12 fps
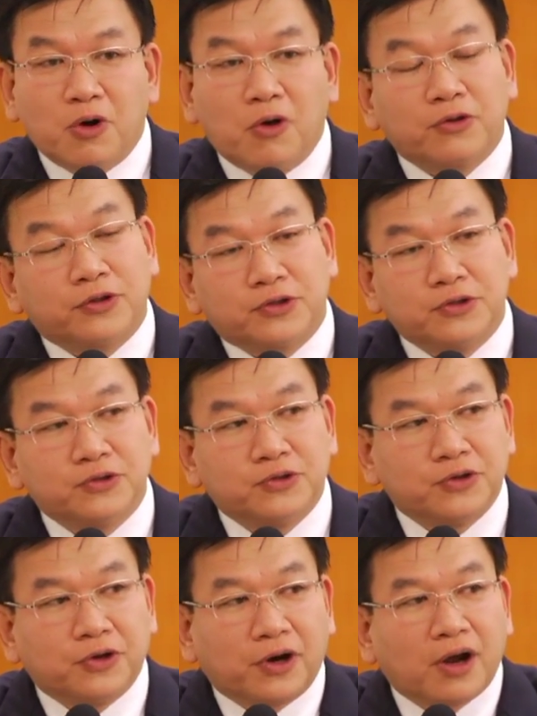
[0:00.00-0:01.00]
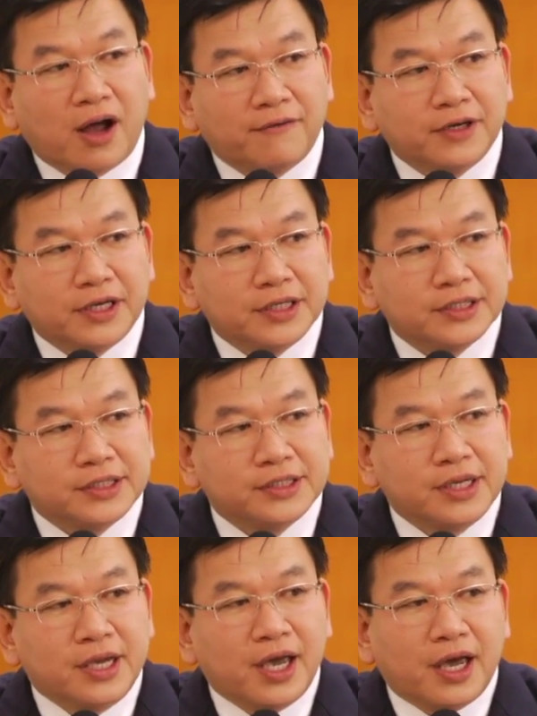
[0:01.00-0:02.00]
both true to your
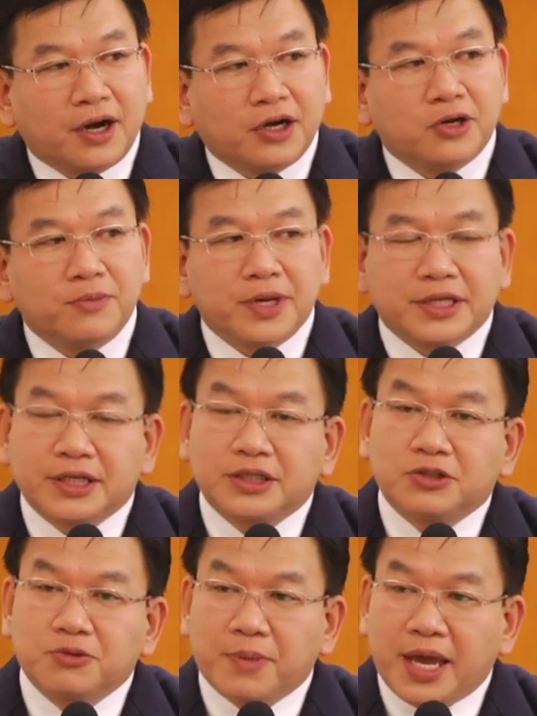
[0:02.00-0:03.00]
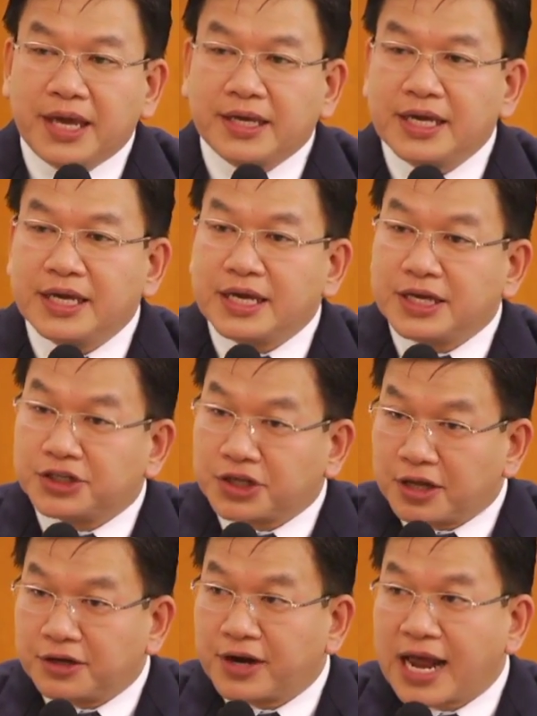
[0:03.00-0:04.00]
covenants and are committed to making
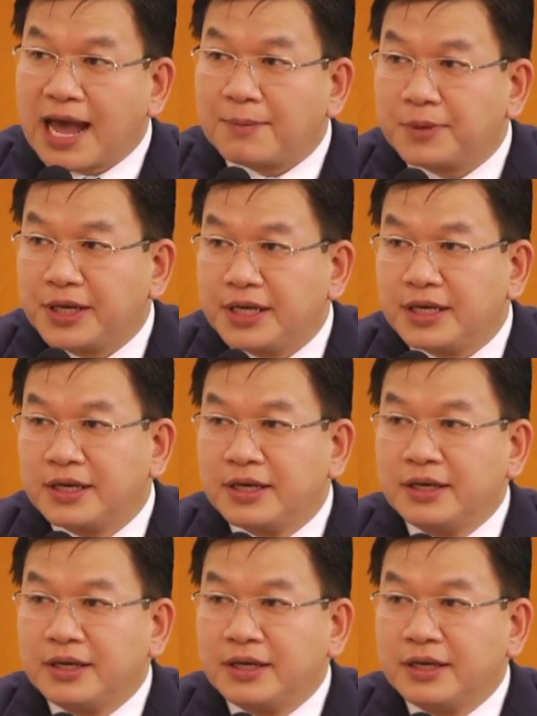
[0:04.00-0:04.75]
each other happy,